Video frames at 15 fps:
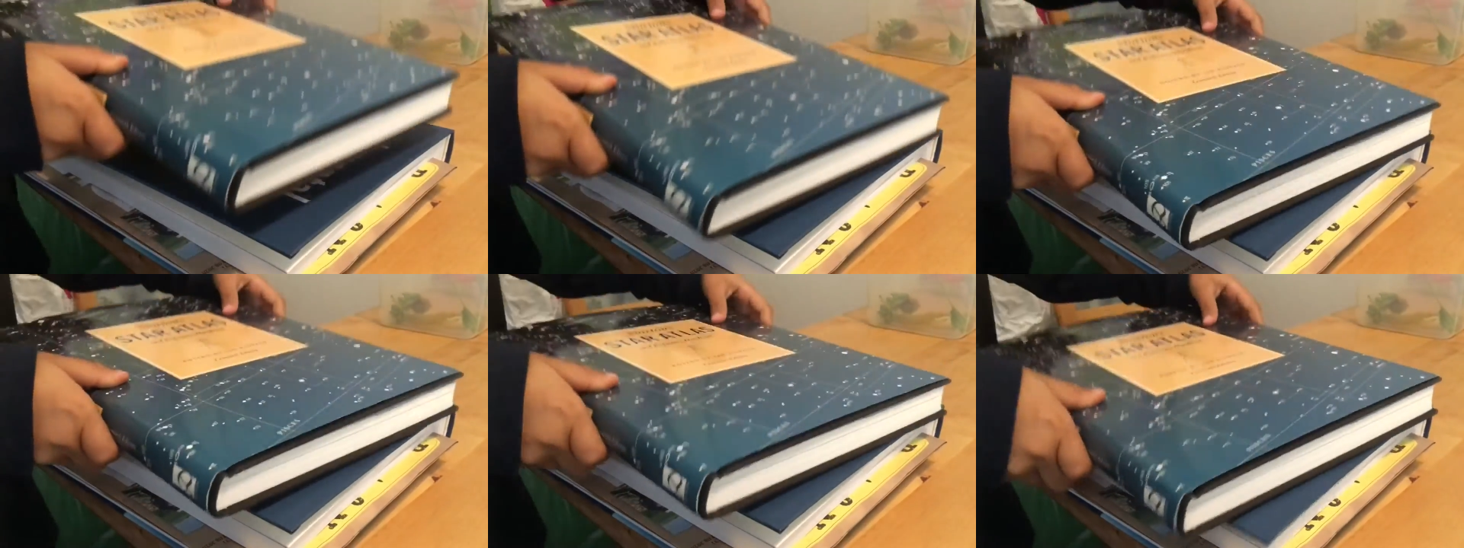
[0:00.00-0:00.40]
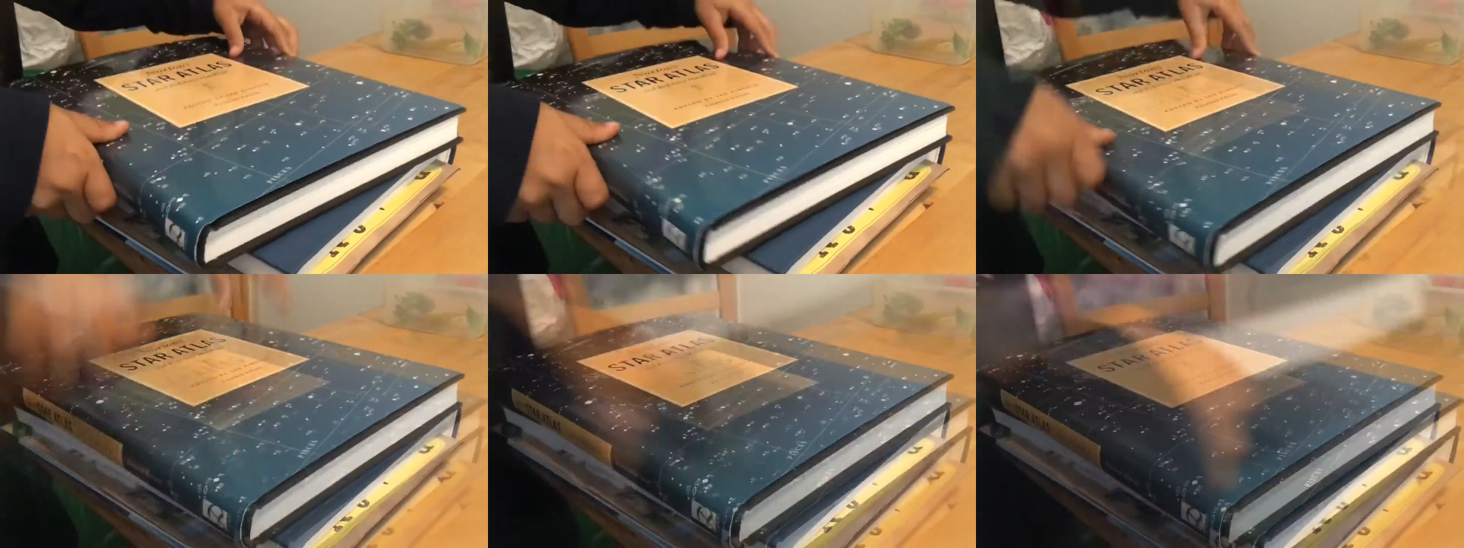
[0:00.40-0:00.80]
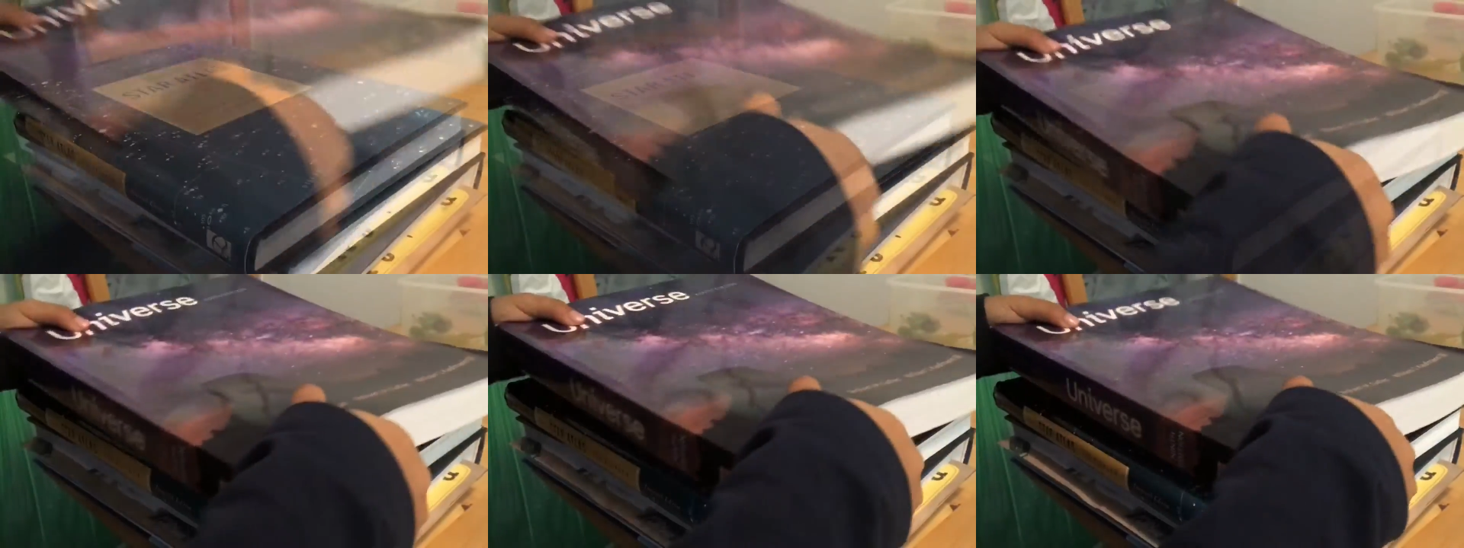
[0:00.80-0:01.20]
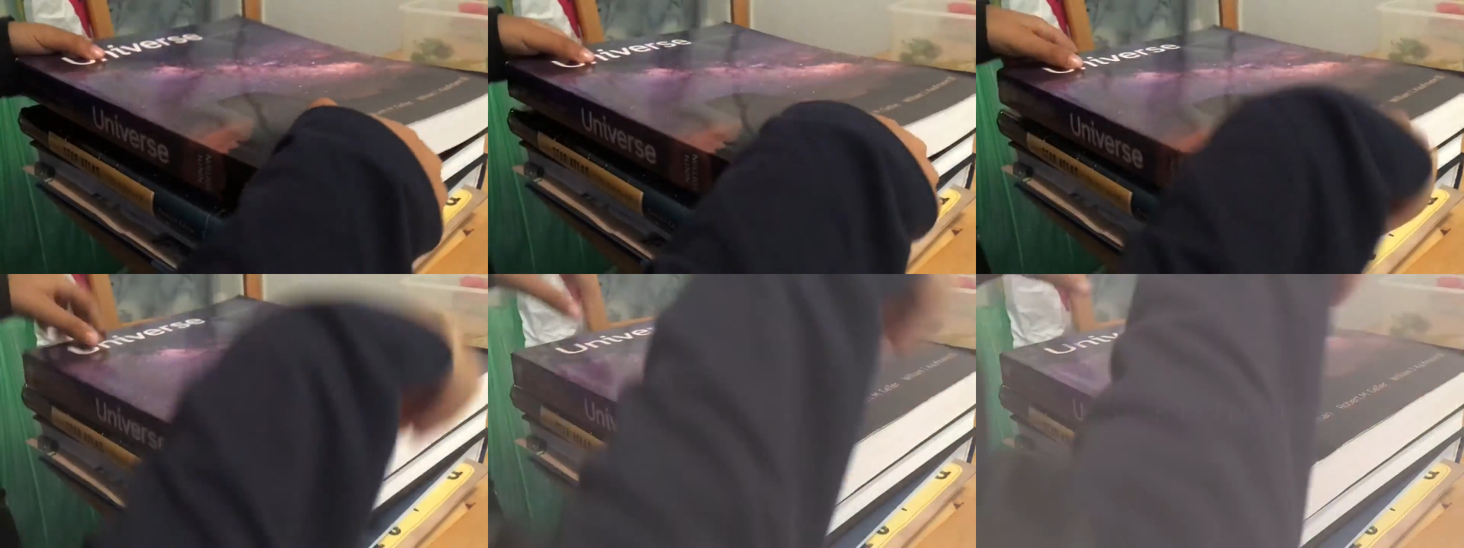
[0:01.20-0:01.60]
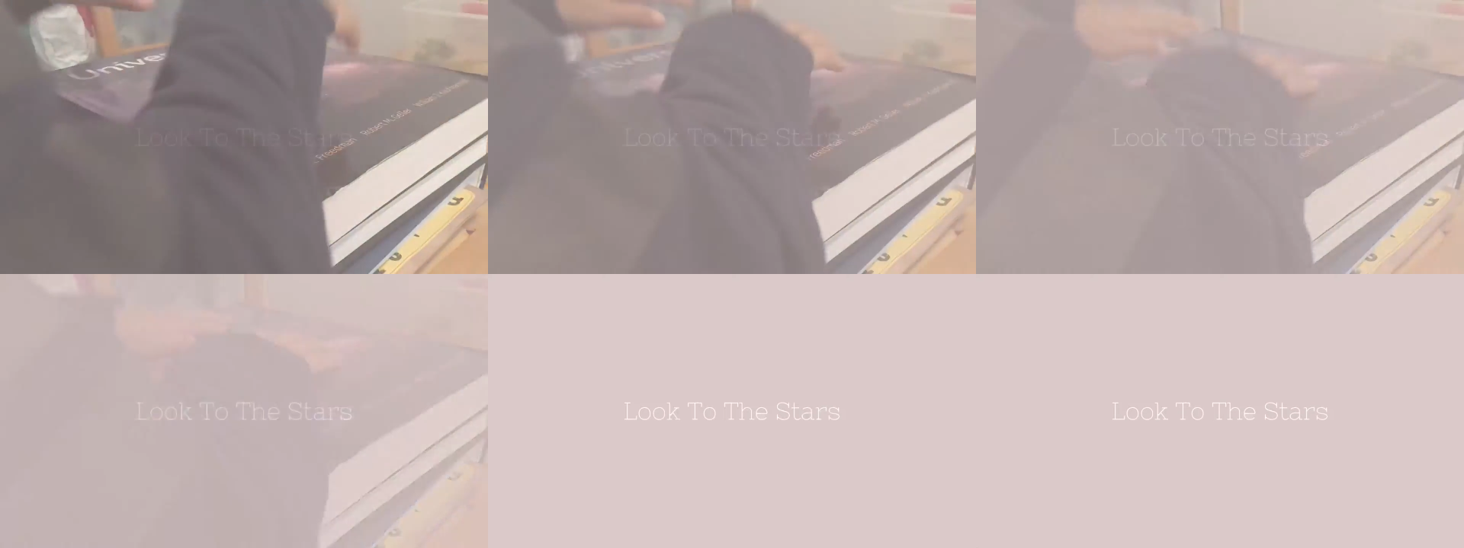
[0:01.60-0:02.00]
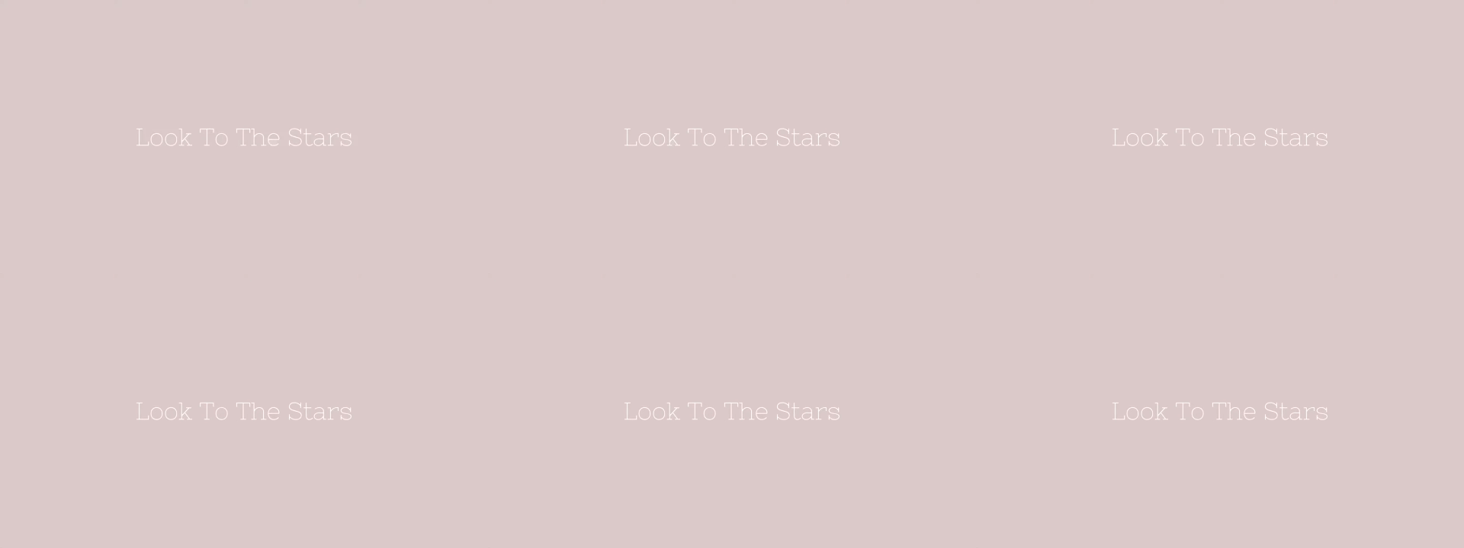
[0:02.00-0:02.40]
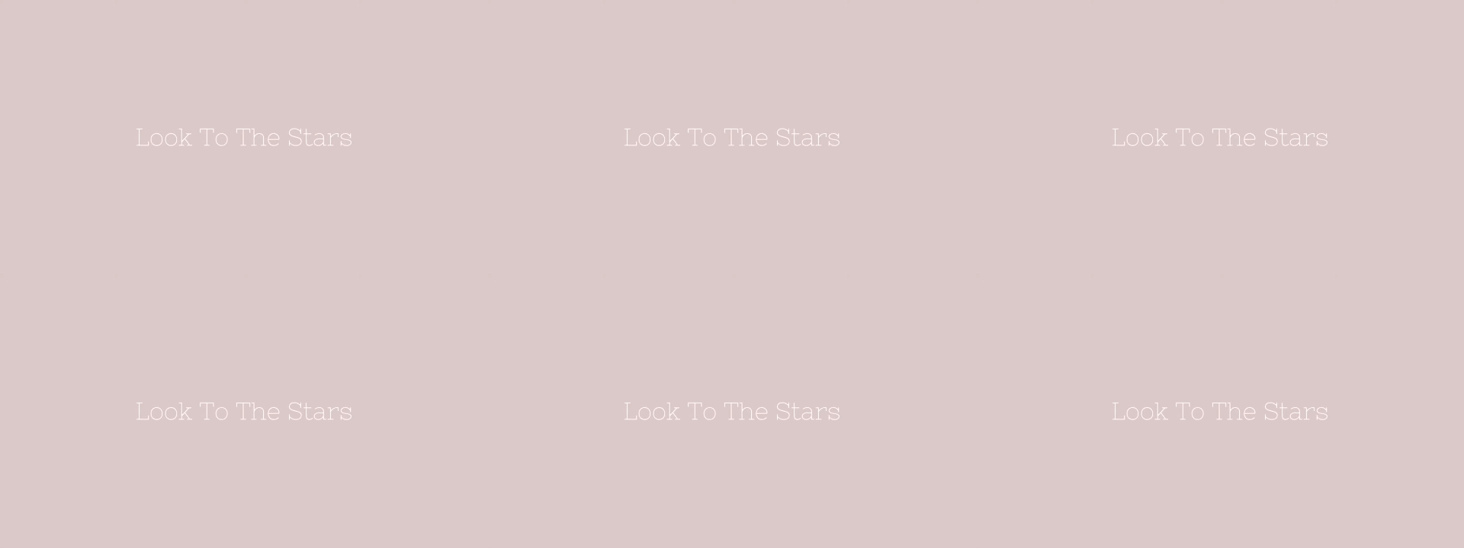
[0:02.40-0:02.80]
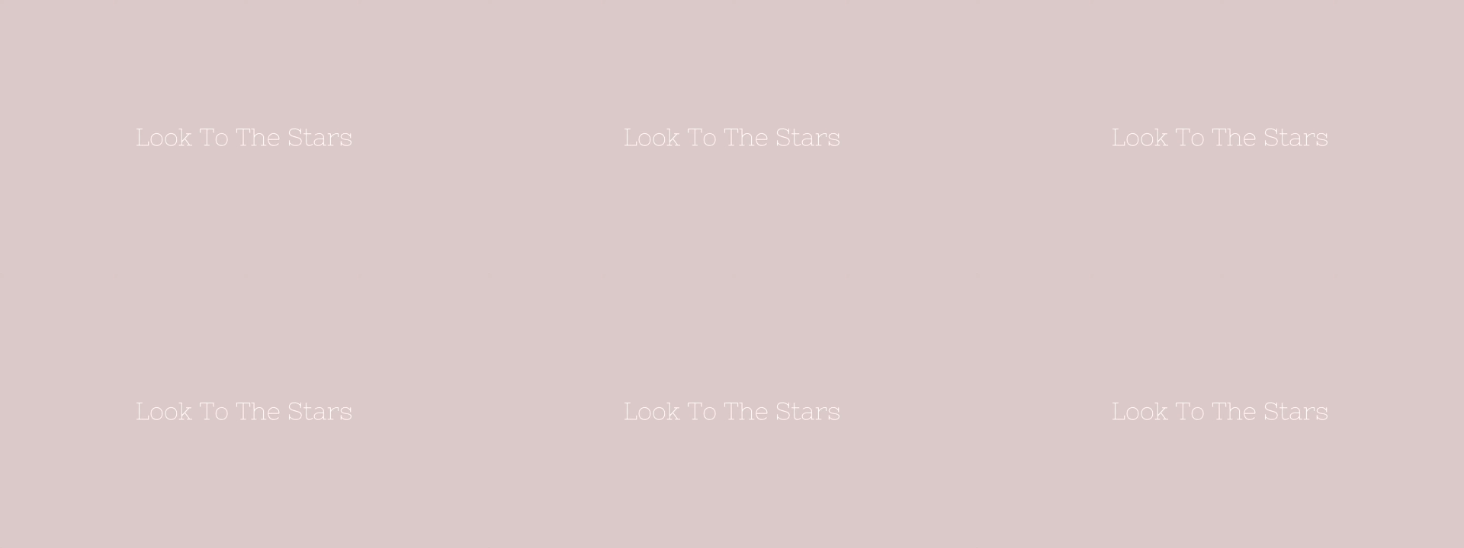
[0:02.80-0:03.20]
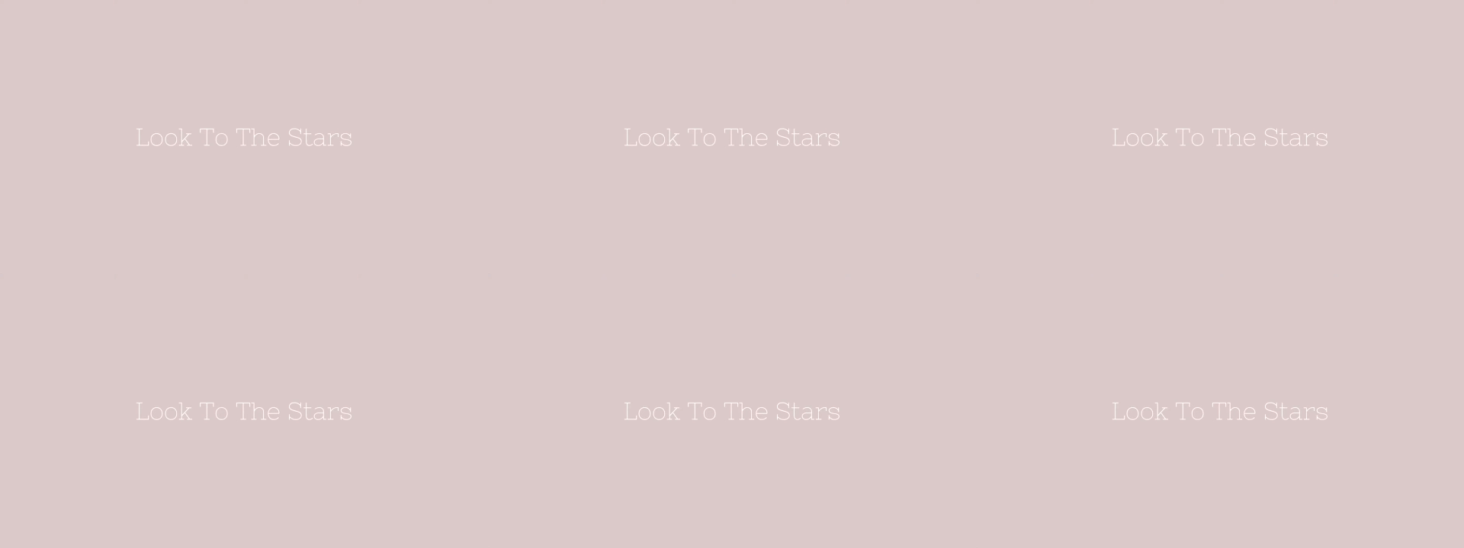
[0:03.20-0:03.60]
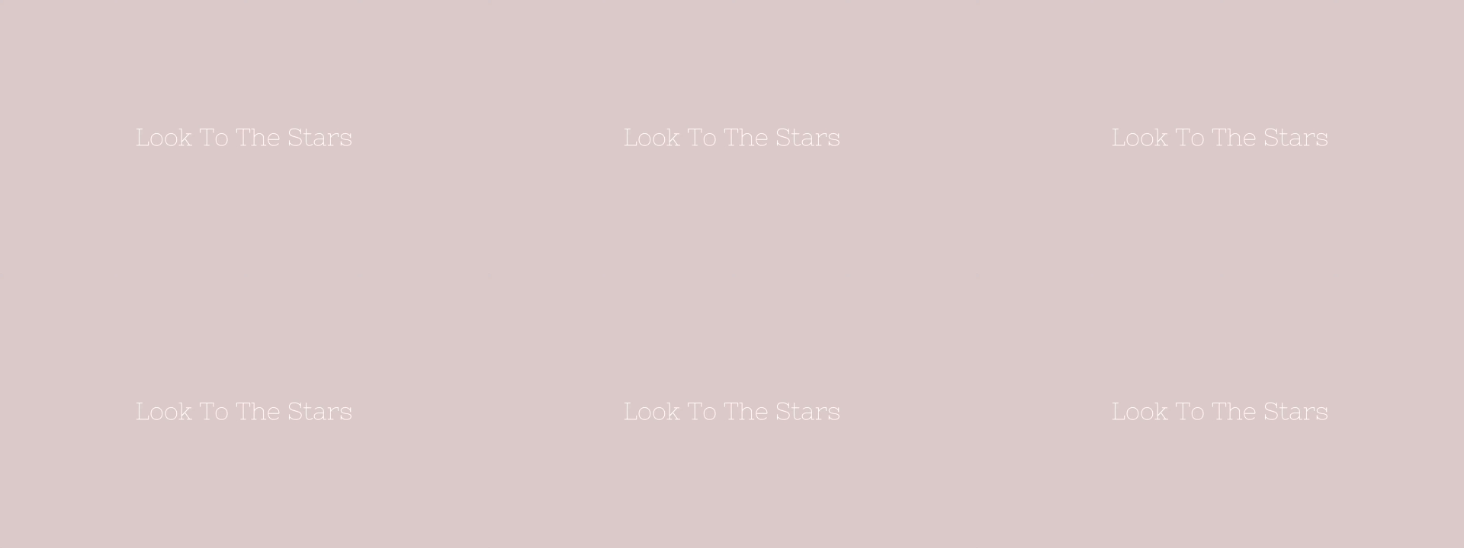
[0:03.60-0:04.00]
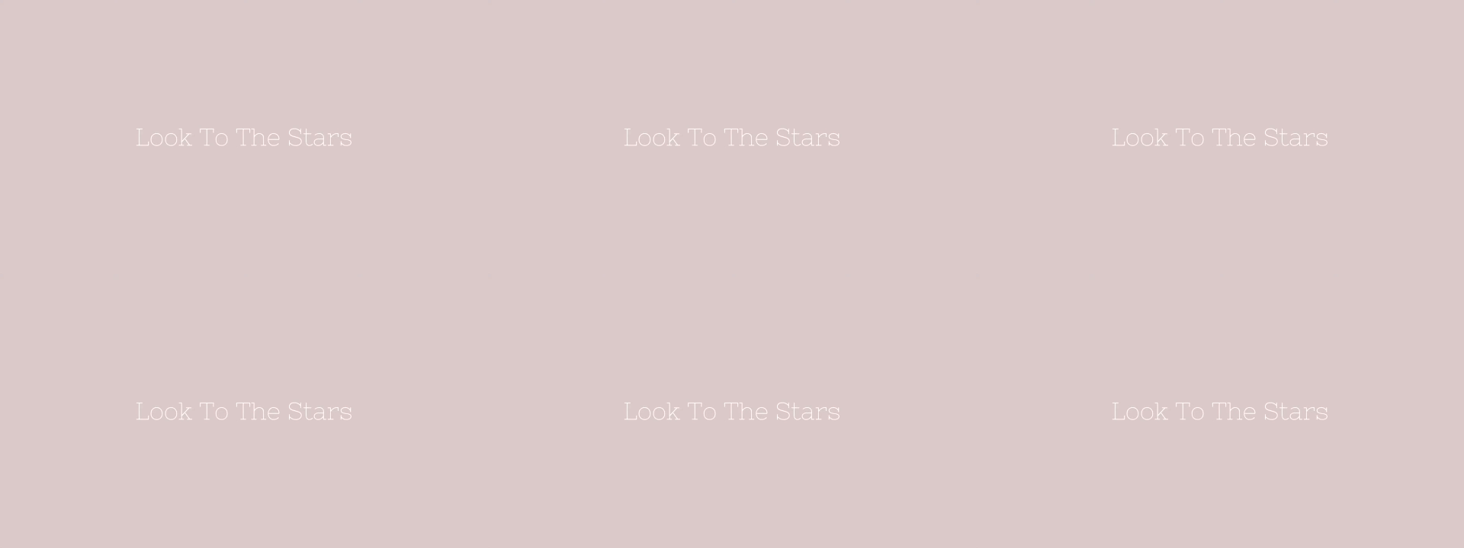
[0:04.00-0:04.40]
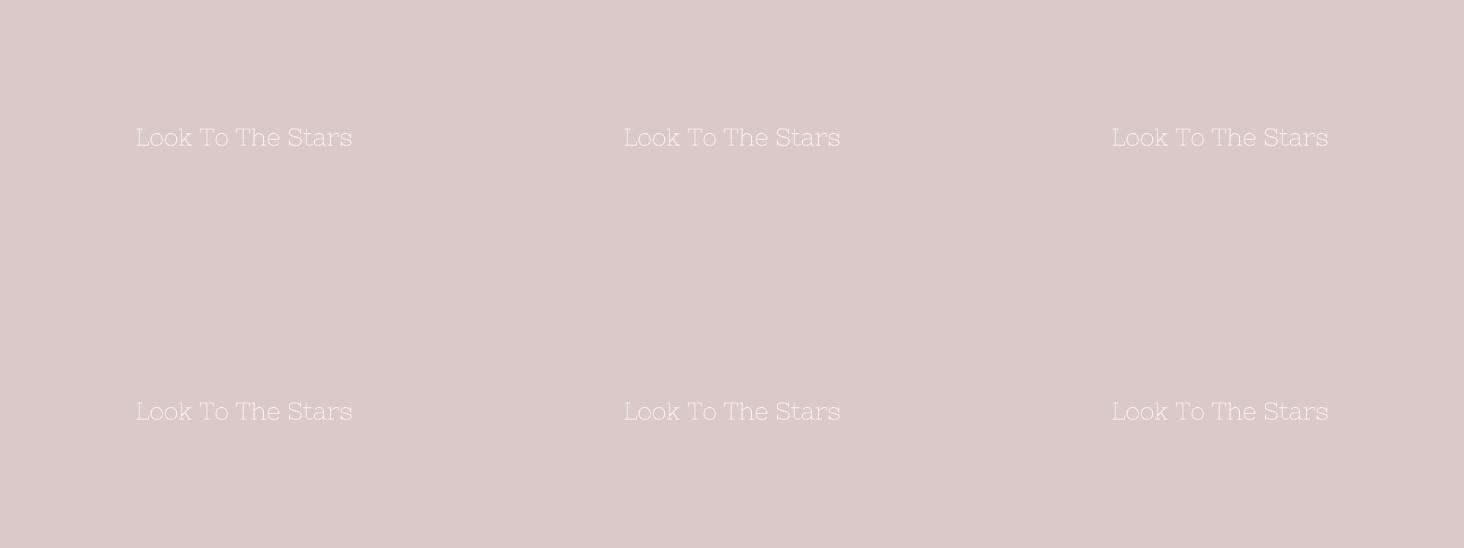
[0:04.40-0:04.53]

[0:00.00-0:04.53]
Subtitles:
[unreadable: no face in view]